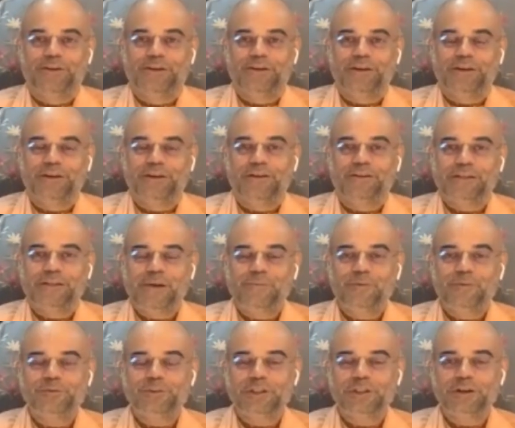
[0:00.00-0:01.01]
In the time
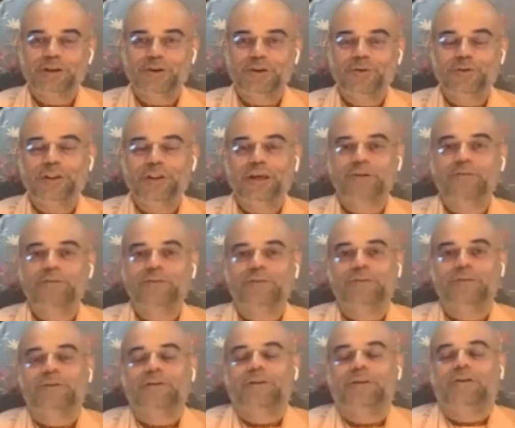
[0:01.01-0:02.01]
of Srila Gurudev,
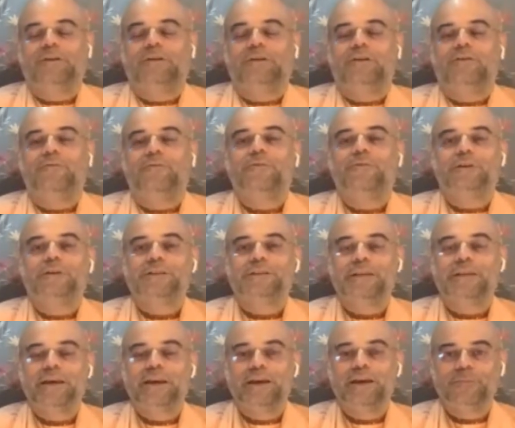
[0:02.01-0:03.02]
we were
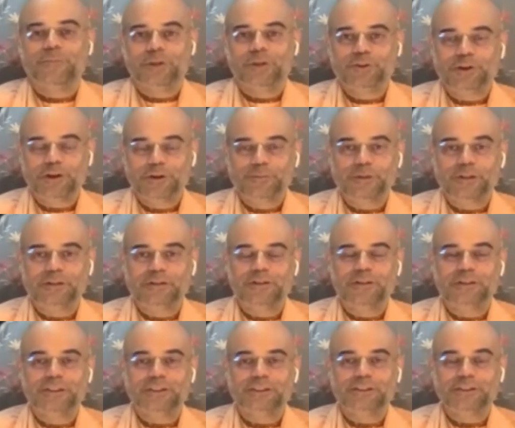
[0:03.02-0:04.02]
staying in Mathura Math,
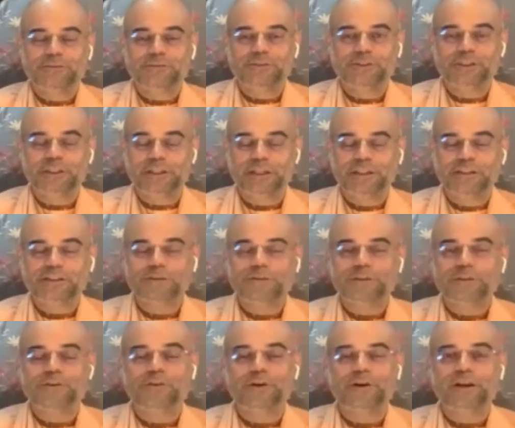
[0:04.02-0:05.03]
Shri
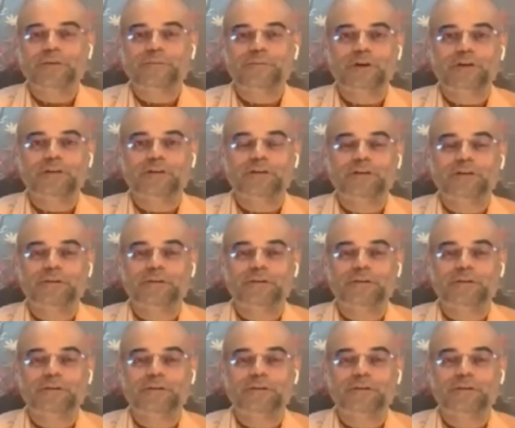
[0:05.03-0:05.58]
Keshavji Gaudiya Math,